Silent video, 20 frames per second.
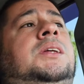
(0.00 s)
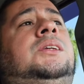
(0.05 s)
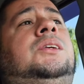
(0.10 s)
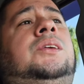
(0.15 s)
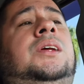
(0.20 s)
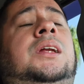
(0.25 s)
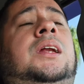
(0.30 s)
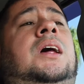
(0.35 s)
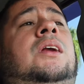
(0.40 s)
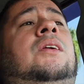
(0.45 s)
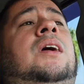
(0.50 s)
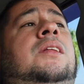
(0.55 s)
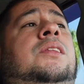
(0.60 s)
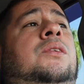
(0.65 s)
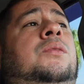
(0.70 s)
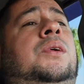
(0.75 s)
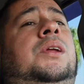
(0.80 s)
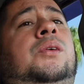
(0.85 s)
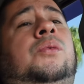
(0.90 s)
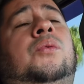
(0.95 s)
So then I don't have
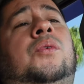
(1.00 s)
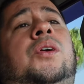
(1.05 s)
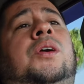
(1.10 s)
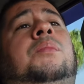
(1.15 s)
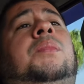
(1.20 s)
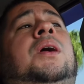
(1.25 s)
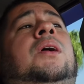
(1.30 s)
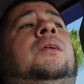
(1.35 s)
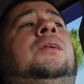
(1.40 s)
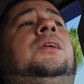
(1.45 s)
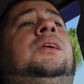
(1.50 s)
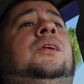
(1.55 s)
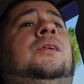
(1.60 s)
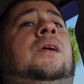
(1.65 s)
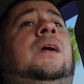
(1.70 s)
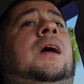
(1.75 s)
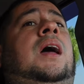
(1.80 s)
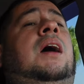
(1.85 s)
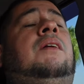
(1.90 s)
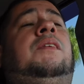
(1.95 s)
to really worry about, you know,
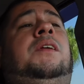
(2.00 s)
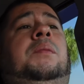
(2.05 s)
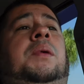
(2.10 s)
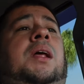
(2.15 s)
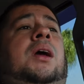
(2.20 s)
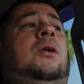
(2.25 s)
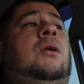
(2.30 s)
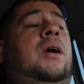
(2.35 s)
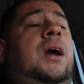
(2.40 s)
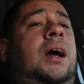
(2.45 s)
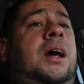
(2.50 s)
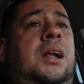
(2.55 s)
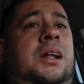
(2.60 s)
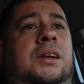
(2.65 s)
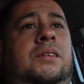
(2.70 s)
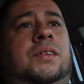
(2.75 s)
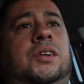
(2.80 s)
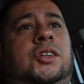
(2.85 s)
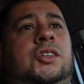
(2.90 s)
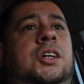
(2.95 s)
having to be like, oh, I gotta
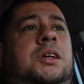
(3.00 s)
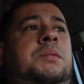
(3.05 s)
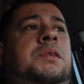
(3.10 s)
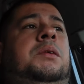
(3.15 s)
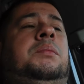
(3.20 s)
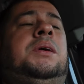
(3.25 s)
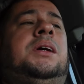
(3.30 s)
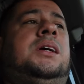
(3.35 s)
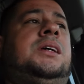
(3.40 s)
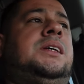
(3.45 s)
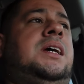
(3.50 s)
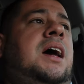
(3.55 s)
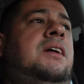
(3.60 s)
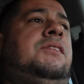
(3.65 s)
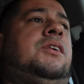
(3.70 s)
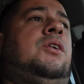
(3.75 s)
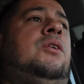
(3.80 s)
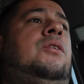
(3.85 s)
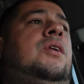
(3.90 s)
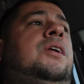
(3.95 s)
leave the truck meet because I have
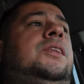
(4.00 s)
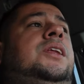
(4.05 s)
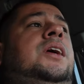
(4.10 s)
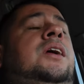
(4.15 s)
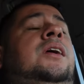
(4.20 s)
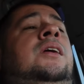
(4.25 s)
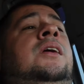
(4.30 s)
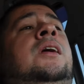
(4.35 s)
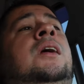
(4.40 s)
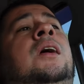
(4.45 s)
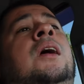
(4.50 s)
to go out there.